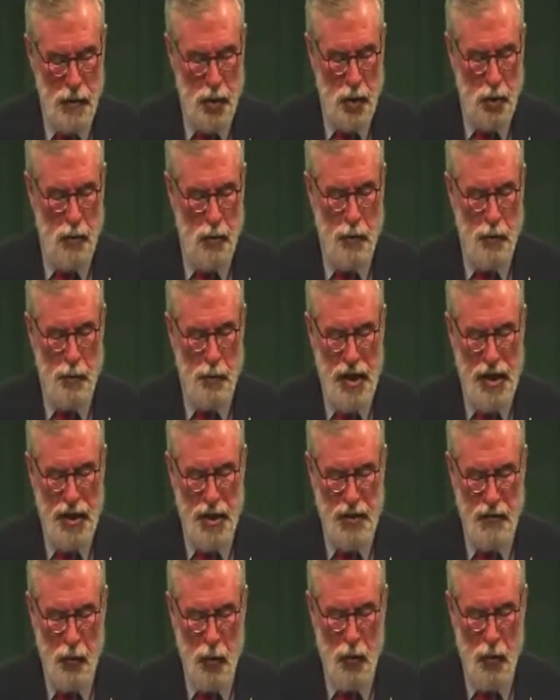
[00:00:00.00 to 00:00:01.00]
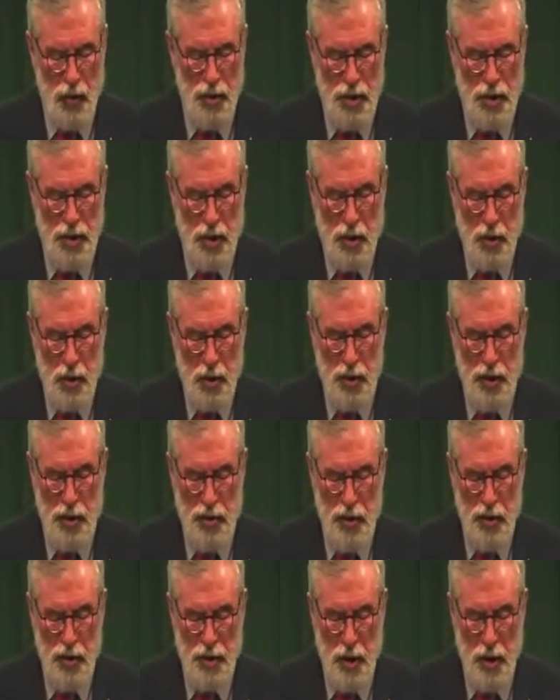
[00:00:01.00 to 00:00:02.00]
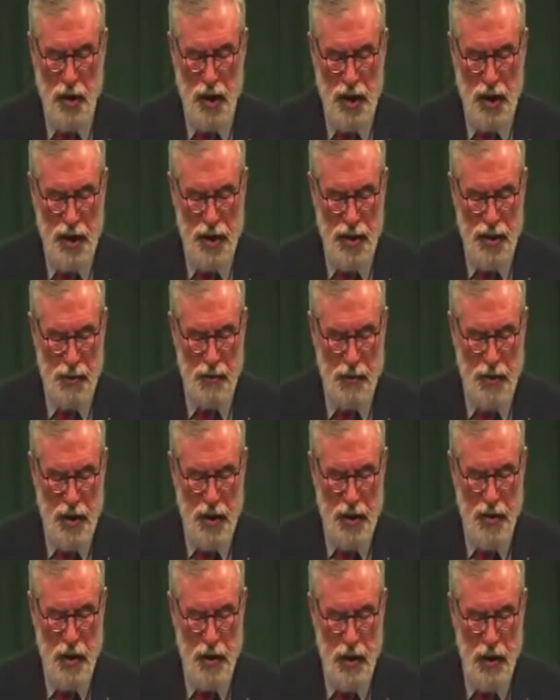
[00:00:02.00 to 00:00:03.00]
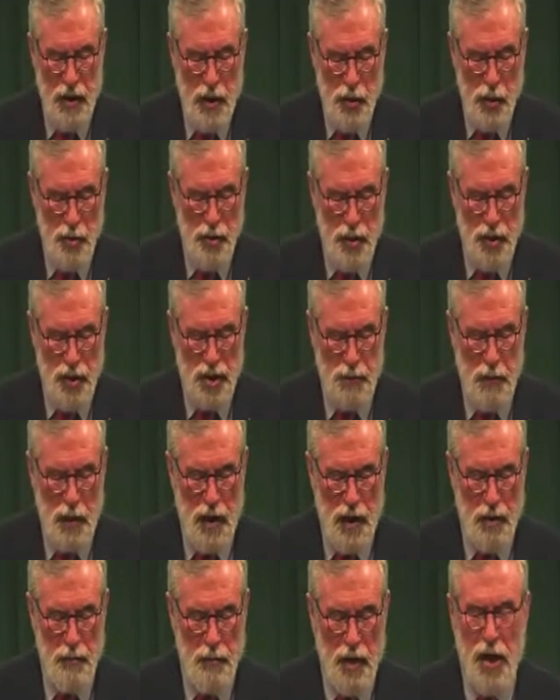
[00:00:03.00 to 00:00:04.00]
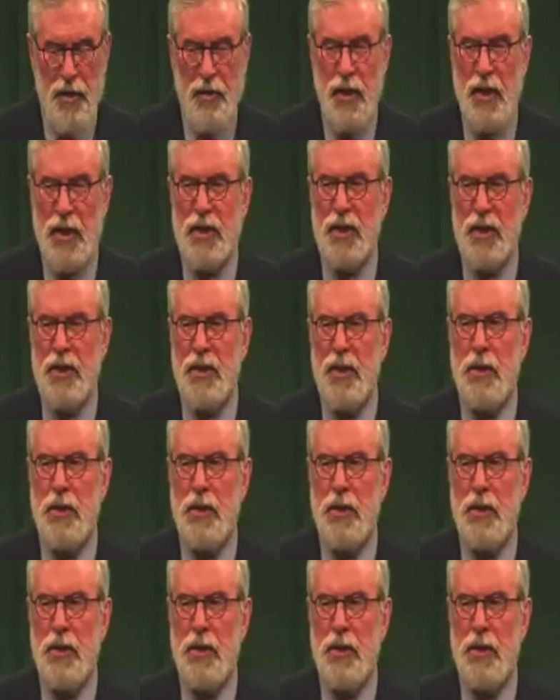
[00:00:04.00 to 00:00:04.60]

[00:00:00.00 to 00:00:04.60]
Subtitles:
So were British forces, including their surrogates within Unionist paramilitaries.